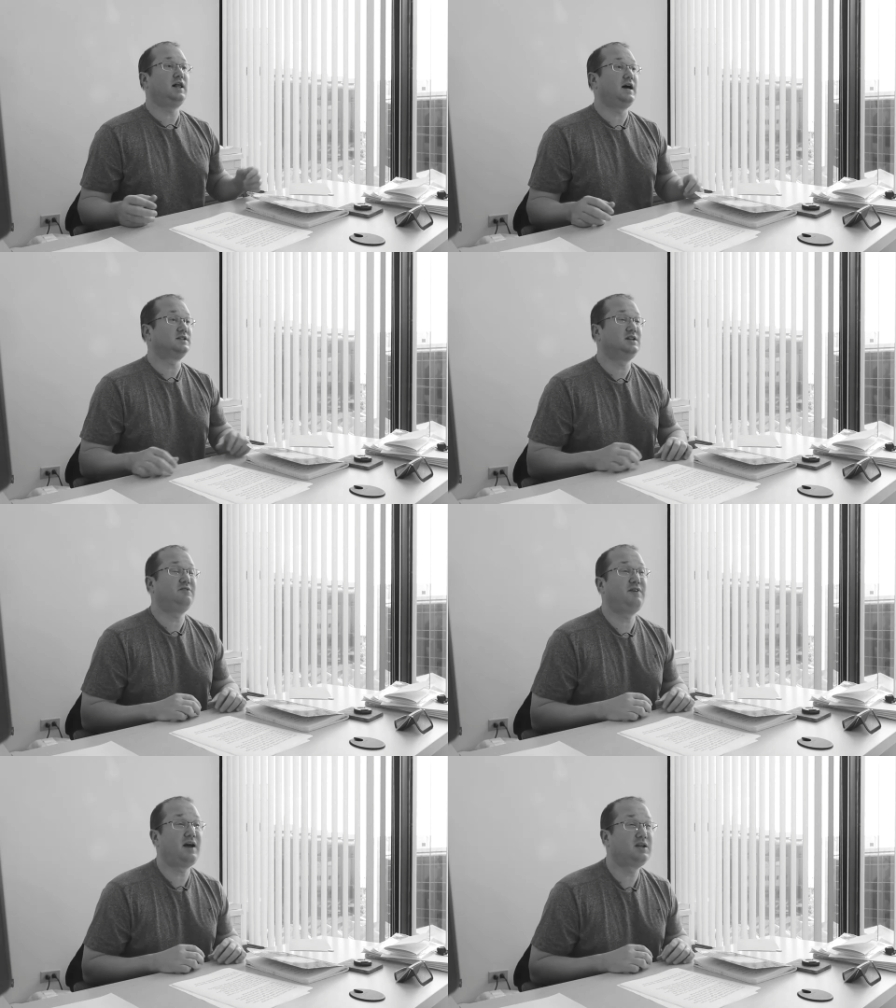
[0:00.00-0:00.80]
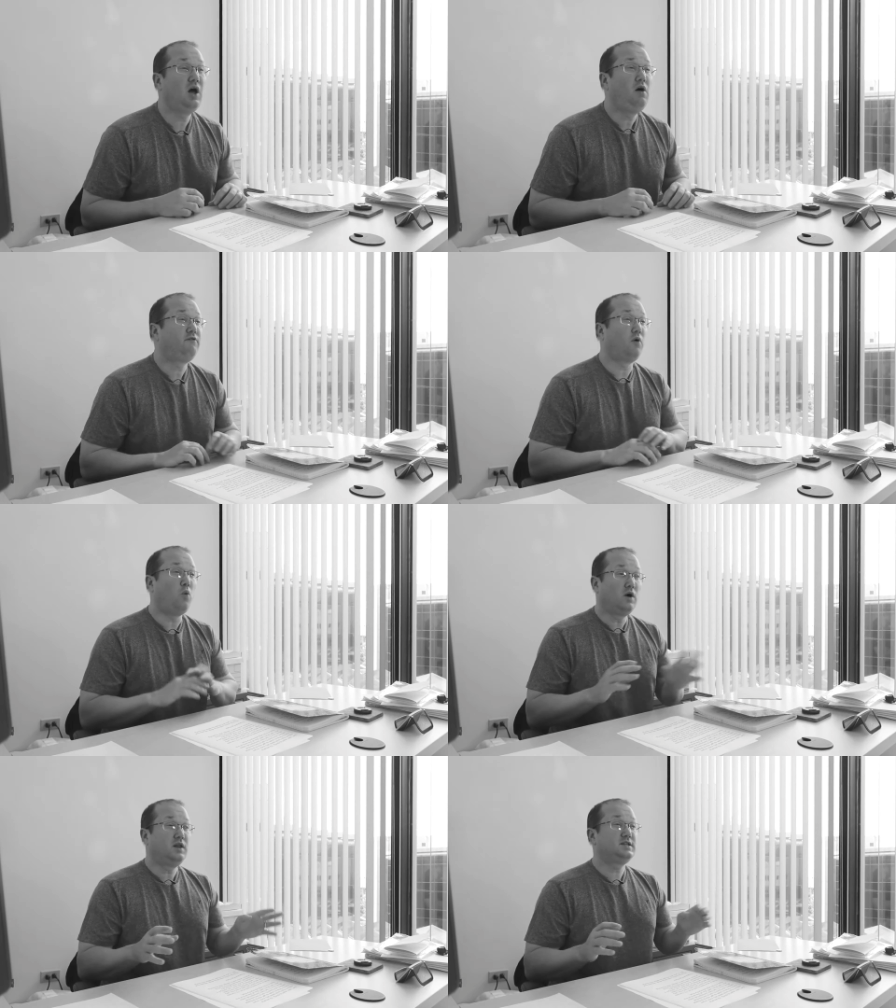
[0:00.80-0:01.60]
class. And in fact, for
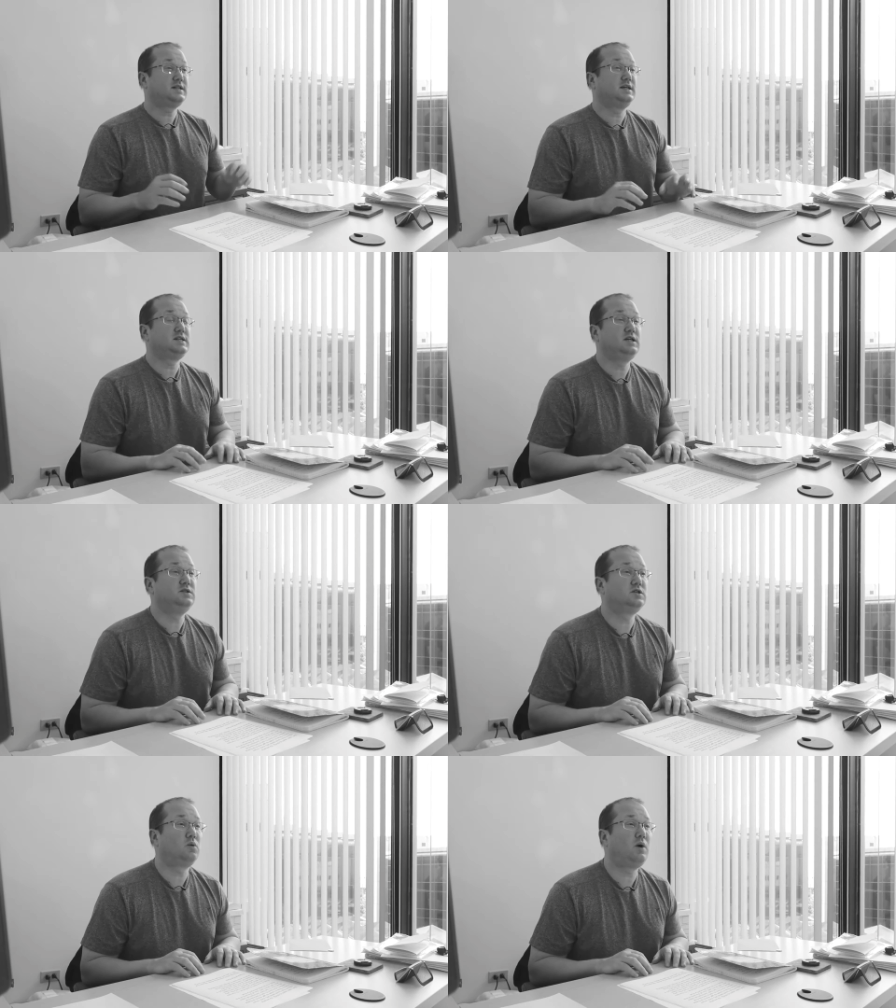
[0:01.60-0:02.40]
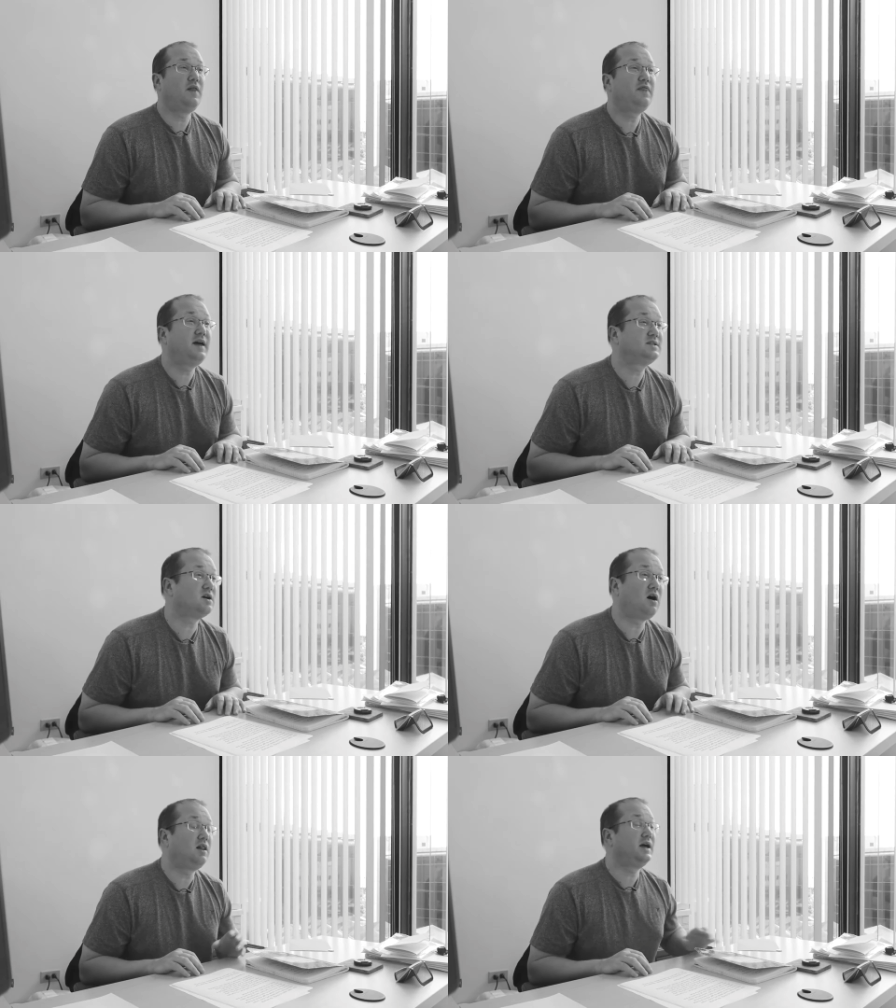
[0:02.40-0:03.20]
one of the sites I used to run,
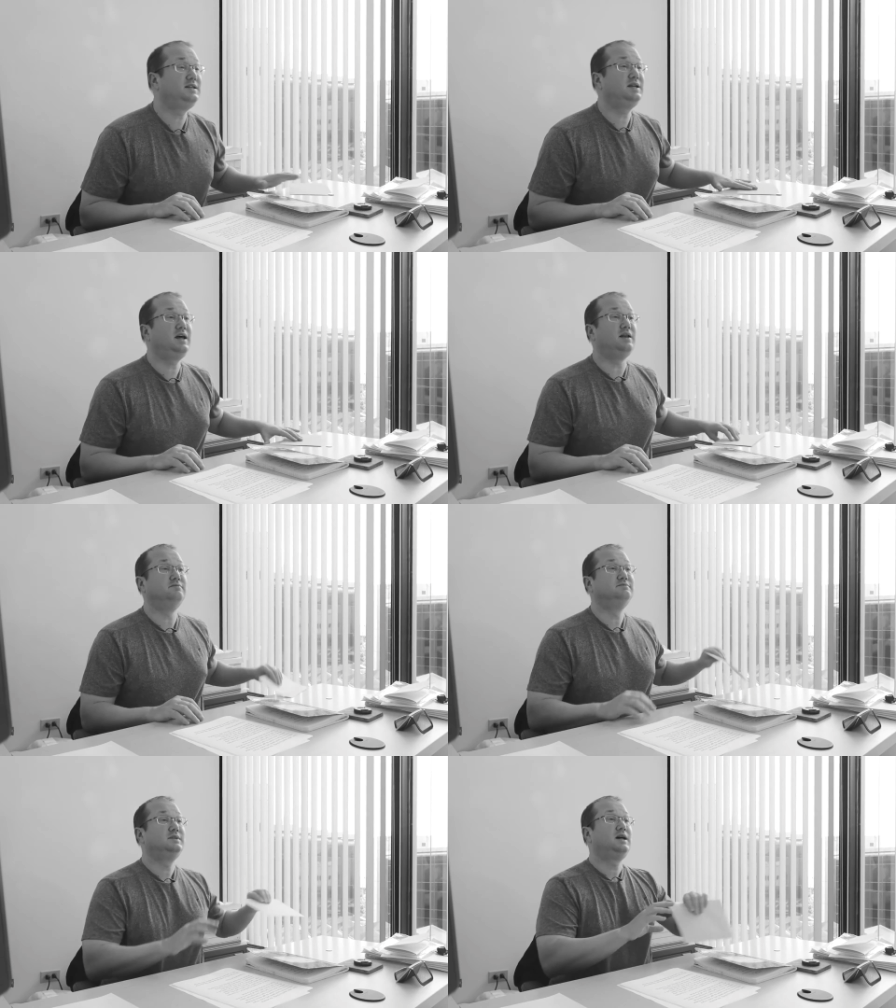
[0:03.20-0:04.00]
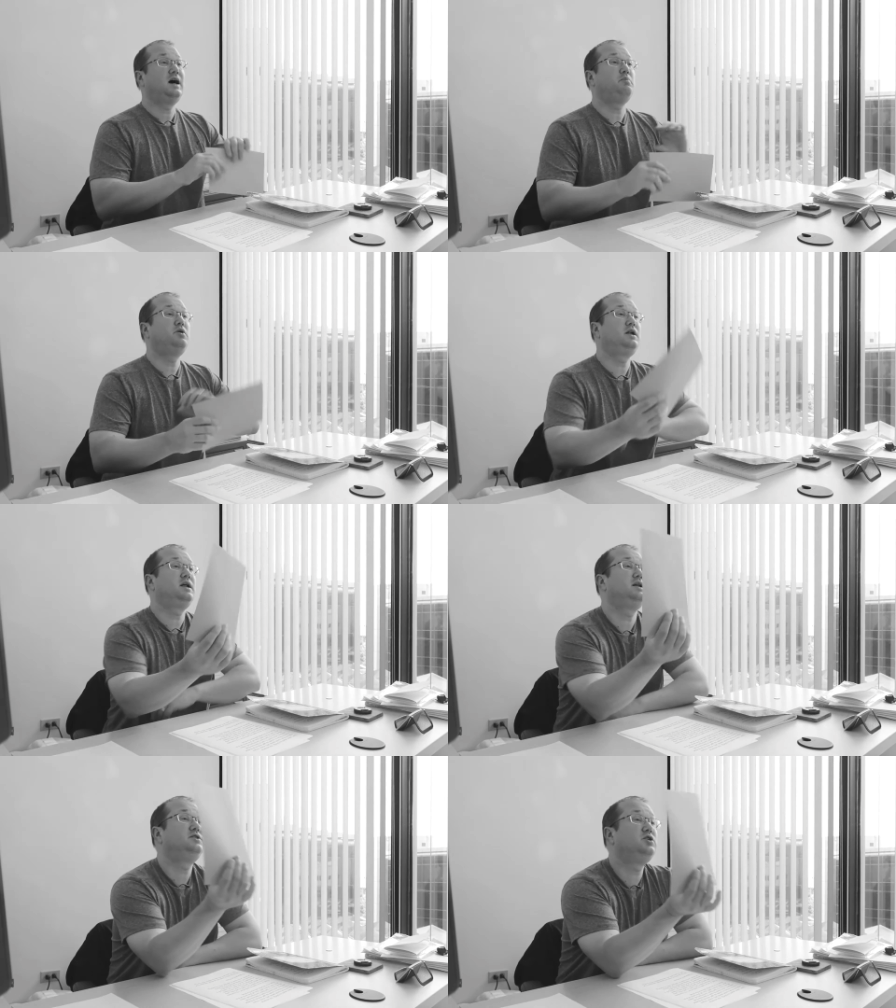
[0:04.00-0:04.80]
that's all I did. I put
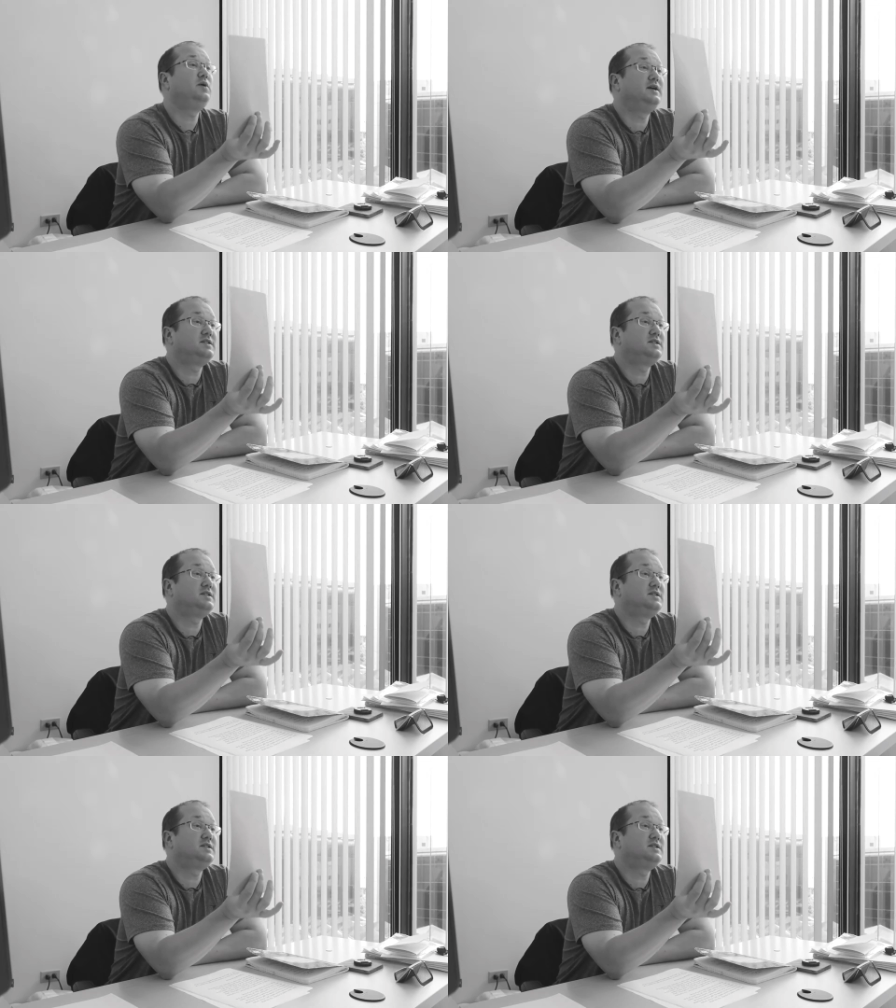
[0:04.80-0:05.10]
it into